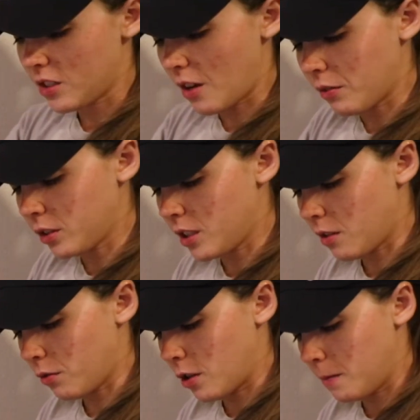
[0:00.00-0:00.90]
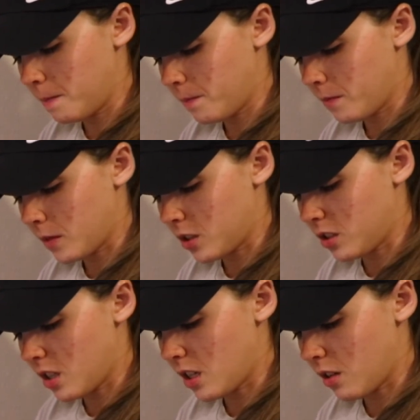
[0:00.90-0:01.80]
definitely different. This
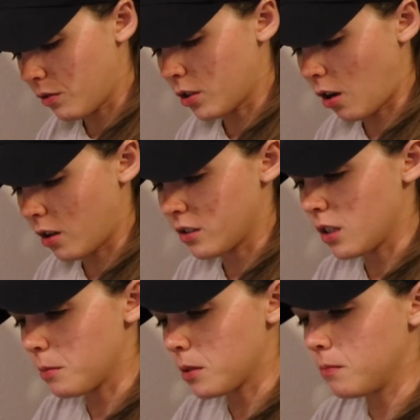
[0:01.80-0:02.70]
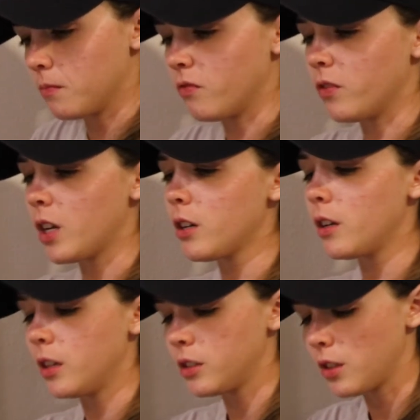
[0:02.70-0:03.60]
is a different concept. They're
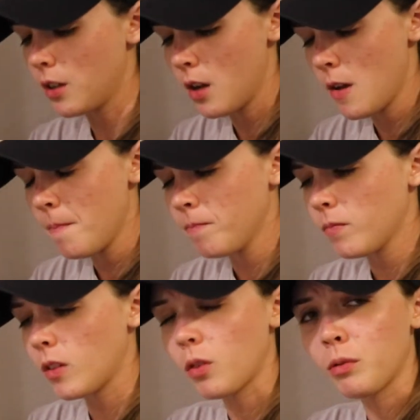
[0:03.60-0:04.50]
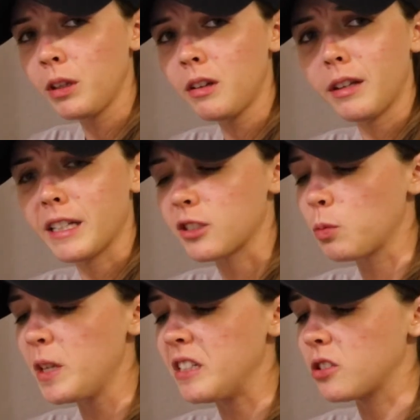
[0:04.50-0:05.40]
really on that
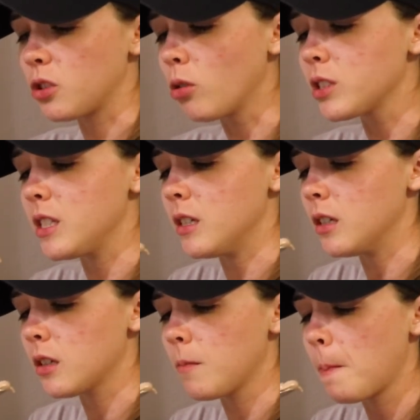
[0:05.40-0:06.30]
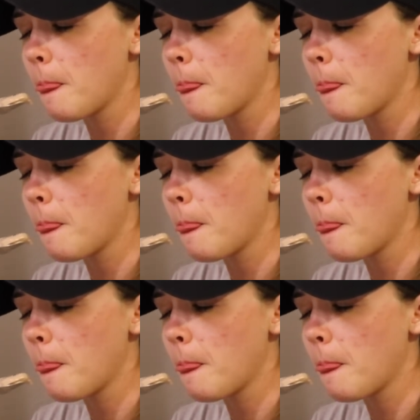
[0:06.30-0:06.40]
sweet and salty kick.